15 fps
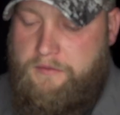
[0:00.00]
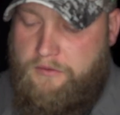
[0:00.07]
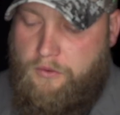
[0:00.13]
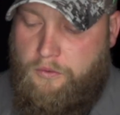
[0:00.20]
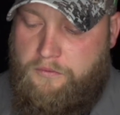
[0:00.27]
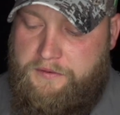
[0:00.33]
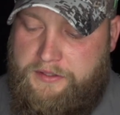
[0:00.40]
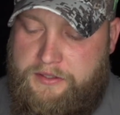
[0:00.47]

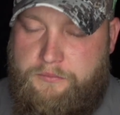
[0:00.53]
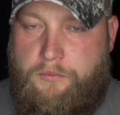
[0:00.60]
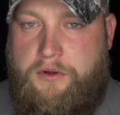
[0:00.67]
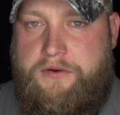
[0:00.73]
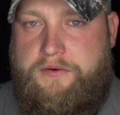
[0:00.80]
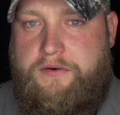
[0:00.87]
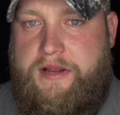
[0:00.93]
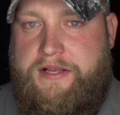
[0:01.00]
holding it in
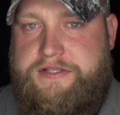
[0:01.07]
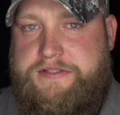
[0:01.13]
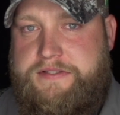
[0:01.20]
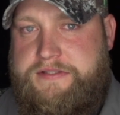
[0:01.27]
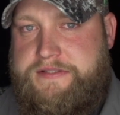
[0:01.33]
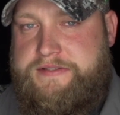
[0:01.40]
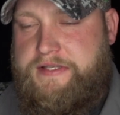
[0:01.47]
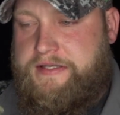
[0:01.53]
one
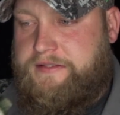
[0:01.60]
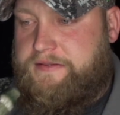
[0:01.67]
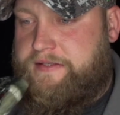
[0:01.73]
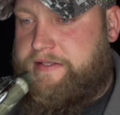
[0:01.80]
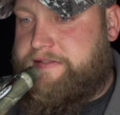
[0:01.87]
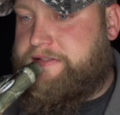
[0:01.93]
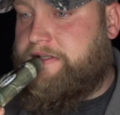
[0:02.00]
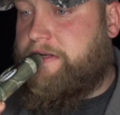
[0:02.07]
direction just like
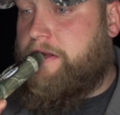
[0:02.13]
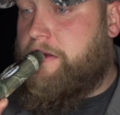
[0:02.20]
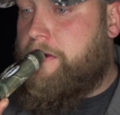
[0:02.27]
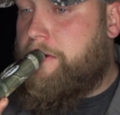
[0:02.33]
this and...